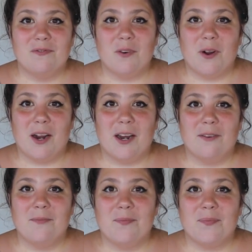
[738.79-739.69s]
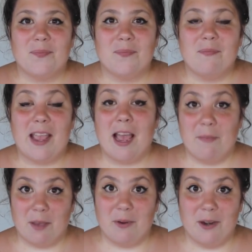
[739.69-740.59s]
for my
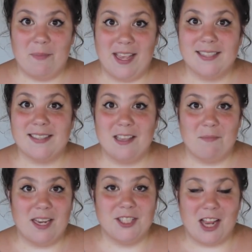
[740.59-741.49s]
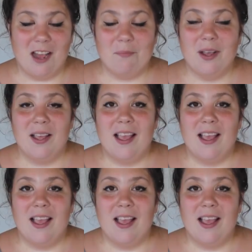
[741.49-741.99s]
Hummingbird base in my shop,